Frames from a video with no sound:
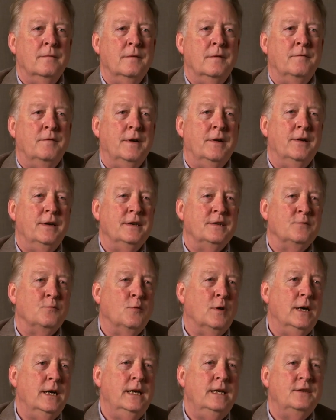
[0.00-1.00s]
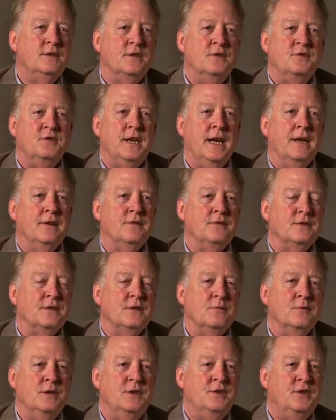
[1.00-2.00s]
The various ways and channels
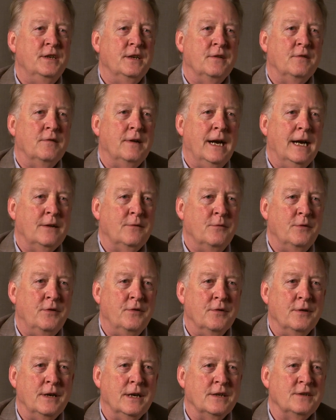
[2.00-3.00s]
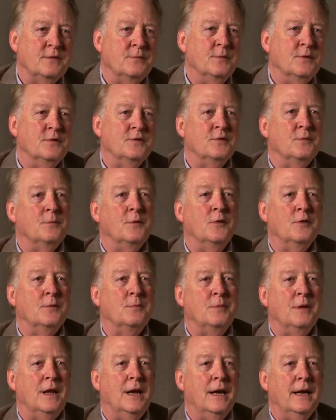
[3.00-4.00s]
in which you interact with your customers are
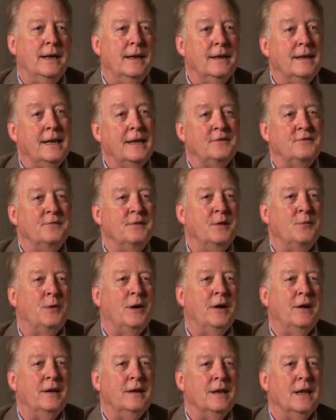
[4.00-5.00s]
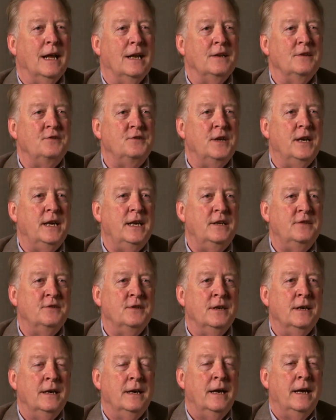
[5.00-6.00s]
multiplying, and that's requiring a lot of change.
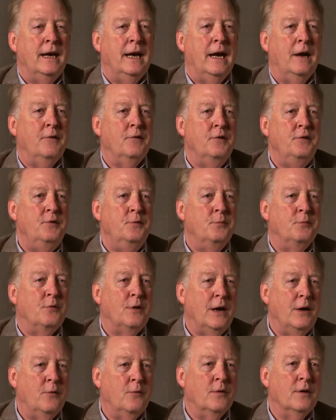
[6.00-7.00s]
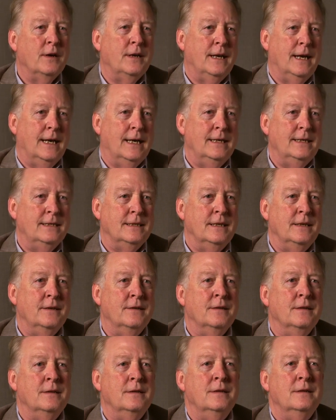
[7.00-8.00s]
How are you
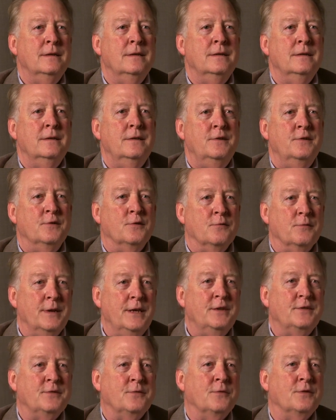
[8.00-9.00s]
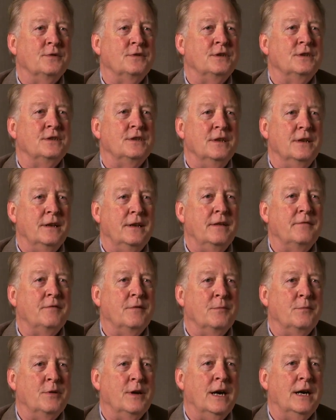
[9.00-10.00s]
prioritizing your resources in the
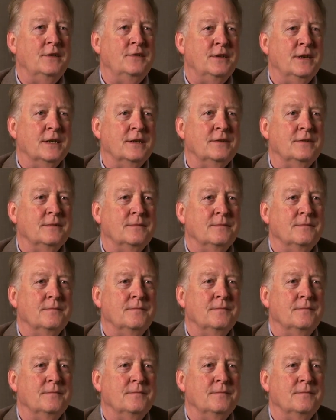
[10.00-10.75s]
different projects?